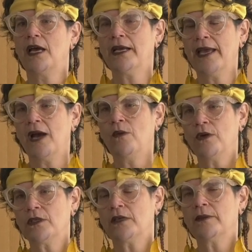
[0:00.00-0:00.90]
a cow
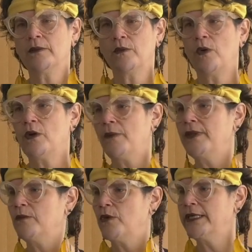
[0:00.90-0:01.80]
woke up
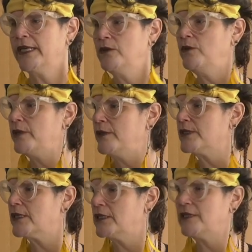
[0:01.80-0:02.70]
in the morning and knew it
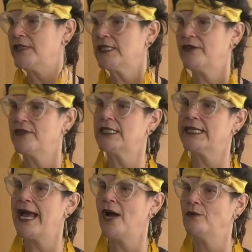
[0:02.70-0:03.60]
was going to live its life as a
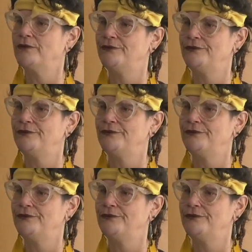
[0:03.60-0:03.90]
cow.